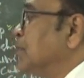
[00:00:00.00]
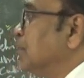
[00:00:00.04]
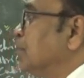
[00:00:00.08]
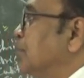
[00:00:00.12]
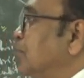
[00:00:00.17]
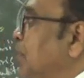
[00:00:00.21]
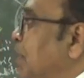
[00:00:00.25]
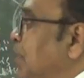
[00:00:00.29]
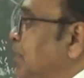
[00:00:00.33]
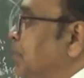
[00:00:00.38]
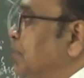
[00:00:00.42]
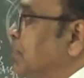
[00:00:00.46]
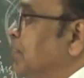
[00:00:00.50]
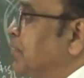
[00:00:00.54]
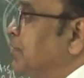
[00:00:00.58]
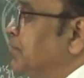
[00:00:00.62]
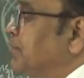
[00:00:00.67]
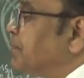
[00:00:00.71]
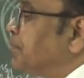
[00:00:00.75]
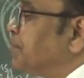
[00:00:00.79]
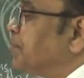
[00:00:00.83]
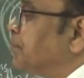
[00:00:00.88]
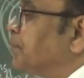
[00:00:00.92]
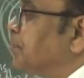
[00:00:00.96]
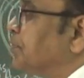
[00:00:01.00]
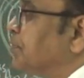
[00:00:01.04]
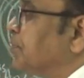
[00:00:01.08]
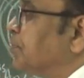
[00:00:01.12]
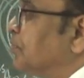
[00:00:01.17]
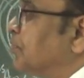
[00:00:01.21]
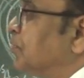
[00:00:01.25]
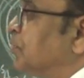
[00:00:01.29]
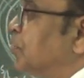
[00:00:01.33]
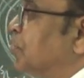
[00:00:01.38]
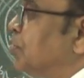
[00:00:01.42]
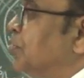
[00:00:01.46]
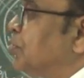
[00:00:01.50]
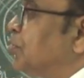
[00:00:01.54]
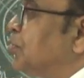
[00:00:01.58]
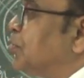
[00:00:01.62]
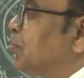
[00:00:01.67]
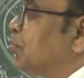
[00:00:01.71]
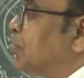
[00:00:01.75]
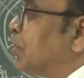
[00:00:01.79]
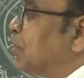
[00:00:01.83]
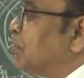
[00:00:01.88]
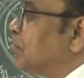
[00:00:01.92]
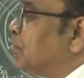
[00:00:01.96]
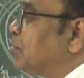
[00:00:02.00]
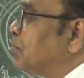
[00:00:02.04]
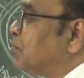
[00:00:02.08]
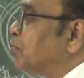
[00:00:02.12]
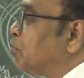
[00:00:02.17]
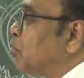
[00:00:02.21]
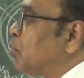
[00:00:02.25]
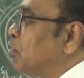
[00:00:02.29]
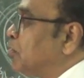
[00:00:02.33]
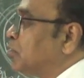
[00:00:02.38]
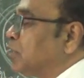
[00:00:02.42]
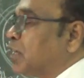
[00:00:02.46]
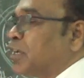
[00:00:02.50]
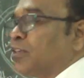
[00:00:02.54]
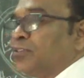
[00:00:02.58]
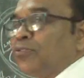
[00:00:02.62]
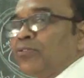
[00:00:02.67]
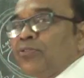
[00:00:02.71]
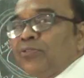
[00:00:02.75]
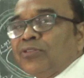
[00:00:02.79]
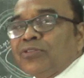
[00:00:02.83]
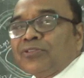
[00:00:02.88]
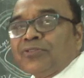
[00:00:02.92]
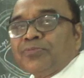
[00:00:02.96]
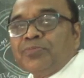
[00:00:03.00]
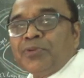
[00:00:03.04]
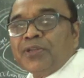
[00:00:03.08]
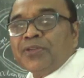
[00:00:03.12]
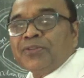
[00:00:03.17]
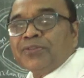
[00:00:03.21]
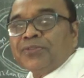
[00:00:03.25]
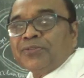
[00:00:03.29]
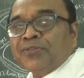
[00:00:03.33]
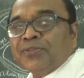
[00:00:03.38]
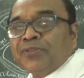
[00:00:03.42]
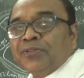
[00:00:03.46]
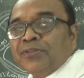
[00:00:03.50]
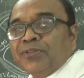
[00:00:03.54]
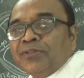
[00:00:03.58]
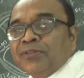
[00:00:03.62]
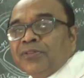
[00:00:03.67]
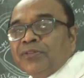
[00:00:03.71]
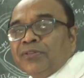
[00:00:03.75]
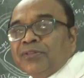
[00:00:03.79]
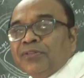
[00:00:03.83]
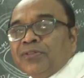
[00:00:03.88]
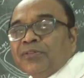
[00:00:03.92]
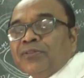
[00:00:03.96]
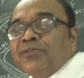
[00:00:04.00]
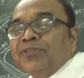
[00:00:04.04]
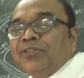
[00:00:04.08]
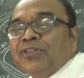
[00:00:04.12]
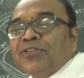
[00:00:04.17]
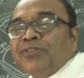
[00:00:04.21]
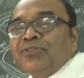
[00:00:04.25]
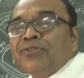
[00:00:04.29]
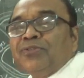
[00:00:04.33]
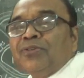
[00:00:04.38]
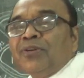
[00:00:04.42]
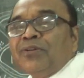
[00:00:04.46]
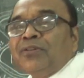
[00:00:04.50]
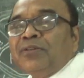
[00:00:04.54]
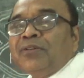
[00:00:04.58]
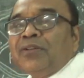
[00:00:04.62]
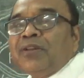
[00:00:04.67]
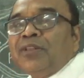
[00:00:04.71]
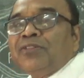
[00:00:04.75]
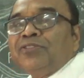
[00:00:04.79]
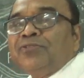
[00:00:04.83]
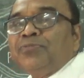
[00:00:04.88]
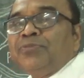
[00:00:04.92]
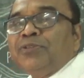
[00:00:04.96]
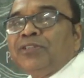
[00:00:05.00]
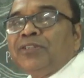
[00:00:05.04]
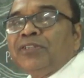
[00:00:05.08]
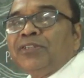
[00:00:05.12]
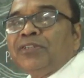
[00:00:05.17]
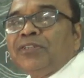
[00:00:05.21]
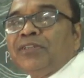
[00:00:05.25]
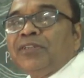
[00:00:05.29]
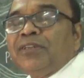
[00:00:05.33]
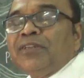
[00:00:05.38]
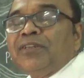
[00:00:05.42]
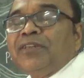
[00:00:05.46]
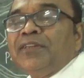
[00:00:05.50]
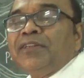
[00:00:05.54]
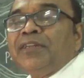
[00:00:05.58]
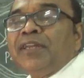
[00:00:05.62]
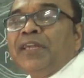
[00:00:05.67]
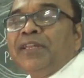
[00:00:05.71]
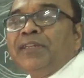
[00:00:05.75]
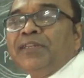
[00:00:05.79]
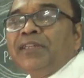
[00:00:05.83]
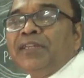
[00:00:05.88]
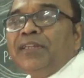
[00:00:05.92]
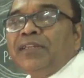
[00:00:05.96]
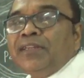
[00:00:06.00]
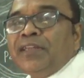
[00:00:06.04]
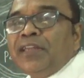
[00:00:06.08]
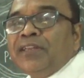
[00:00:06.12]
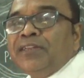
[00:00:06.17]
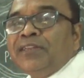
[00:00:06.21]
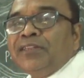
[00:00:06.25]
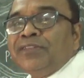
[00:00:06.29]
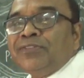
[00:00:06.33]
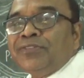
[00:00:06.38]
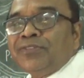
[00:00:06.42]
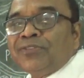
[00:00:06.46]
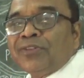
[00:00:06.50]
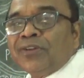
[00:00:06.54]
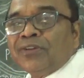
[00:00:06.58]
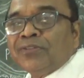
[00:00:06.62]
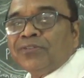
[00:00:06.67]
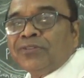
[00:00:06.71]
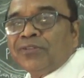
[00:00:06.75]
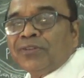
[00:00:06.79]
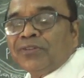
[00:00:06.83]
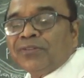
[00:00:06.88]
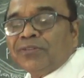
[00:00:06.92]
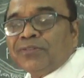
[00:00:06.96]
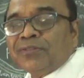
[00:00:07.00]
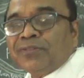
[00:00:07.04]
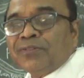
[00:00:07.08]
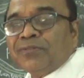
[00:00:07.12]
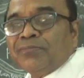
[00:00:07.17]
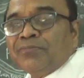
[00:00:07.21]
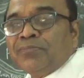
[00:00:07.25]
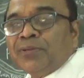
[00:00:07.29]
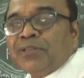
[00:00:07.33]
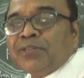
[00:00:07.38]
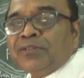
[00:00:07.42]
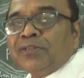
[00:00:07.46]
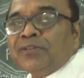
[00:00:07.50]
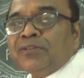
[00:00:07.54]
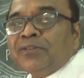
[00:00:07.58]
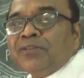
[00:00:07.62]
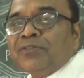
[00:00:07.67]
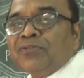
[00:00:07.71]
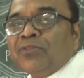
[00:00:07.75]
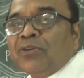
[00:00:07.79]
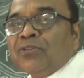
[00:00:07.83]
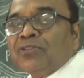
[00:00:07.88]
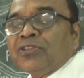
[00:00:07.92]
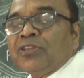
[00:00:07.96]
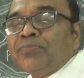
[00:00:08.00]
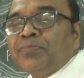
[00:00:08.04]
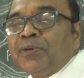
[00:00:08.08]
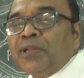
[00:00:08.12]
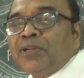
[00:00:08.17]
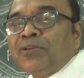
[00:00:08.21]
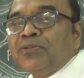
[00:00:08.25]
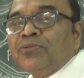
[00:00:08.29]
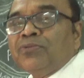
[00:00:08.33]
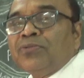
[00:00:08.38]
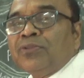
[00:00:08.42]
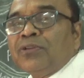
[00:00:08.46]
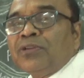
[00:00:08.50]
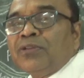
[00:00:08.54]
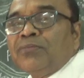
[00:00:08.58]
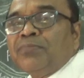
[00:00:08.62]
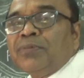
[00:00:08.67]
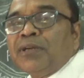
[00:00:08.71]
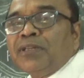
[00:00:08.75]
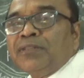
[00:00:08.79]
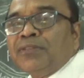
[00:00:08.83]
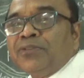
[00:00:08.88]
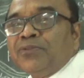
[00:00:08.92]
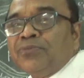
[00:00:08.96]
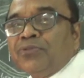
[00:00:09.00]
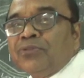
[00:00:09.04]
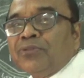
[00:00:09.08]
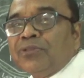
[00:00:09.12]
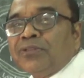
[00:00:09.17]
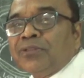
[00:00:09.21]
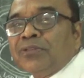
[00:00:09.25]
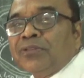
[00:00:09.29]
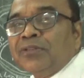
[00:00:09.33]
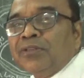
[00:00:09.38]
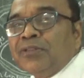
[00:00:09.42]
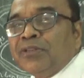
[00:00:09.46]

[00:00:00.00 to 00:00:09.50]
Then this you can say small triangular space does not transmit any structures, but it is occupied only by the what?